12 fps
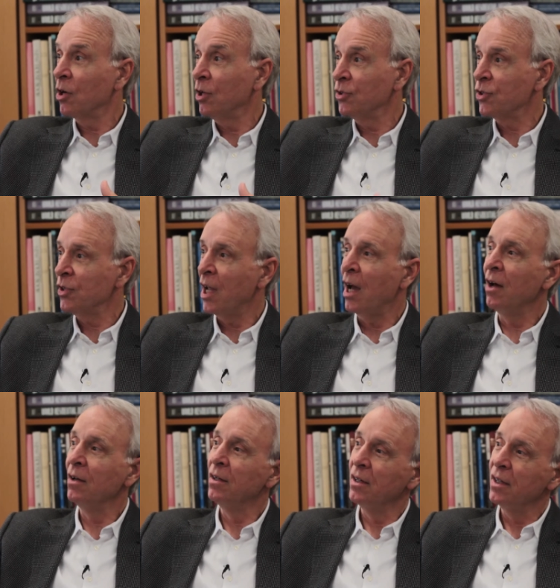culture now,
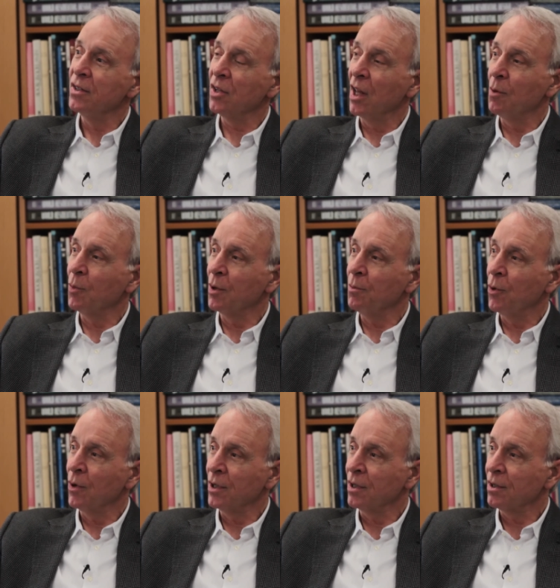it's a lot more
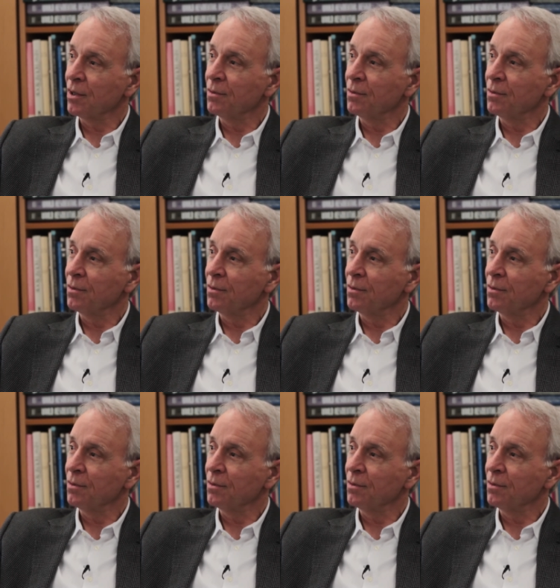important.